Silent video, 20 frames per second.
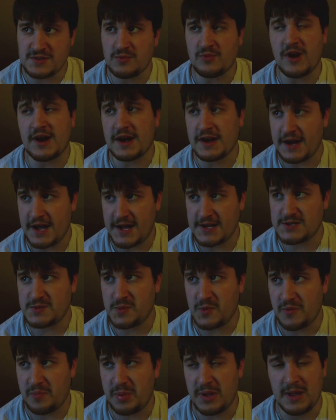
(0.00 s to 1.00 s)
some
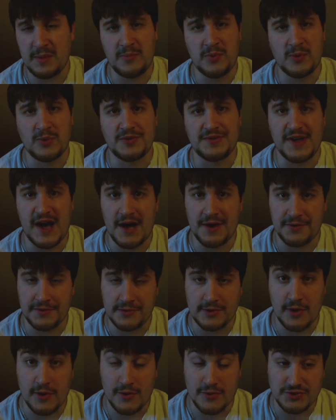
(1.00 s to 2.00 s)
recognizable people.
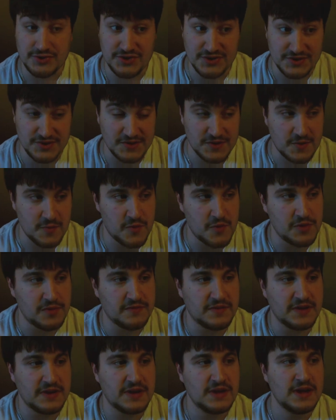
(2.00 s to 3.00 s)
Donal Logue is in the
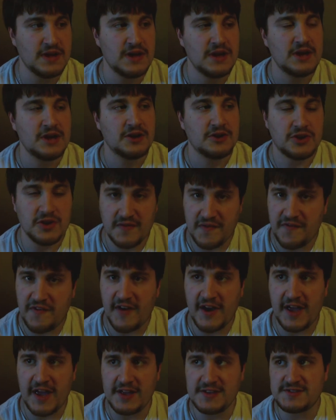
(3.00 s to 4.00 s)
movie. Good
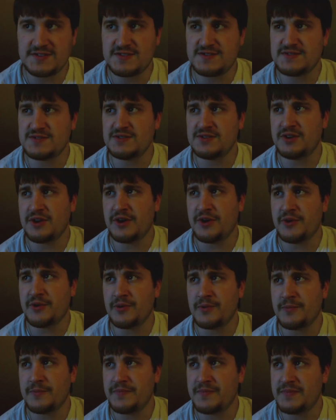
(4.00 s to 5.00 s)
fights, you
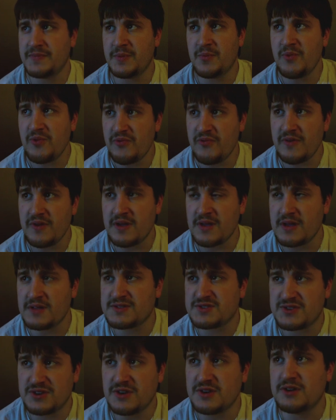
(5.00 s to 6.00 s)
know. The movie,
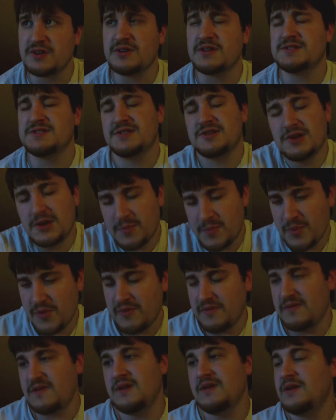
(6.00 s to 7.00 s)
it's good. It's a good
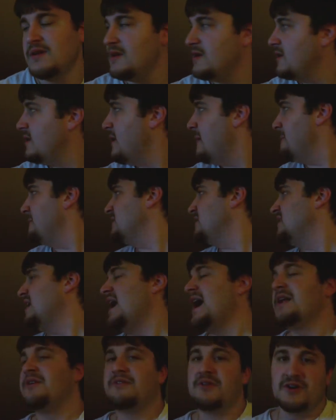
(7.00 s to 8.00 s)
movie. You know,
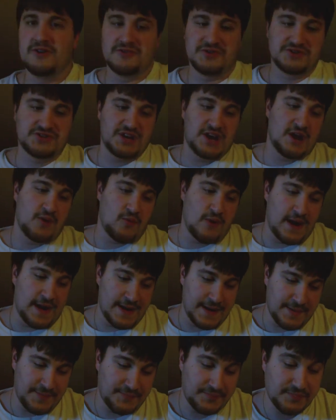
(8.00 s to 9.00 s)
I don't understand
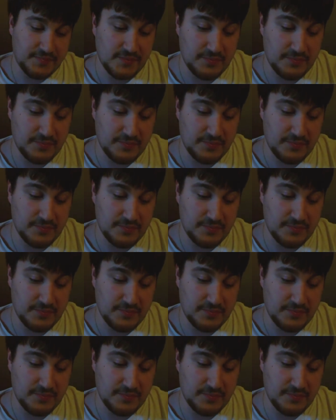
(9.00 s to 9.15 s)
why